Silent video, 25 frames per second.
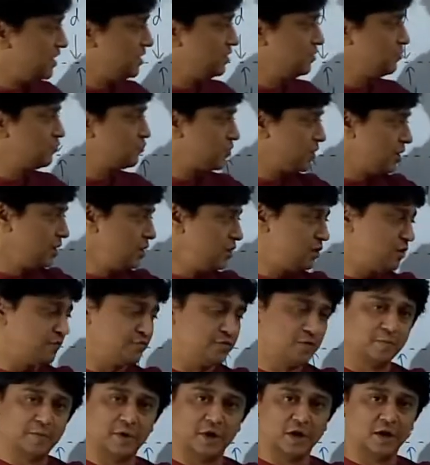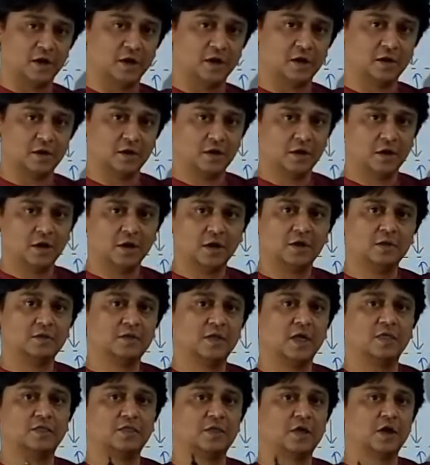in front of the mirror,
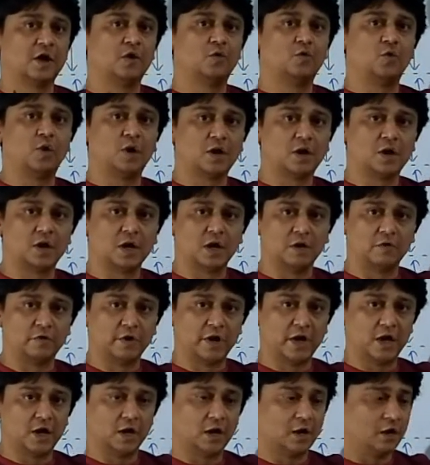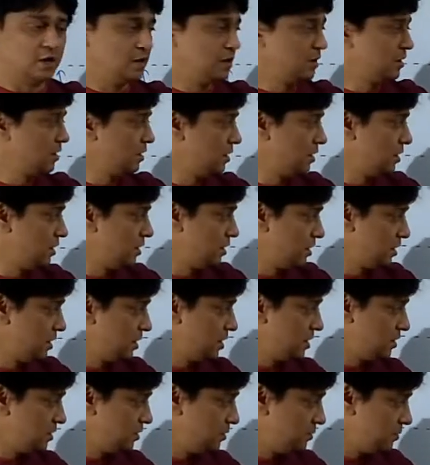then they are what? Real.
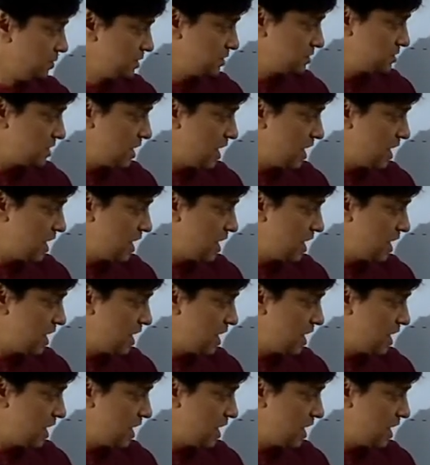This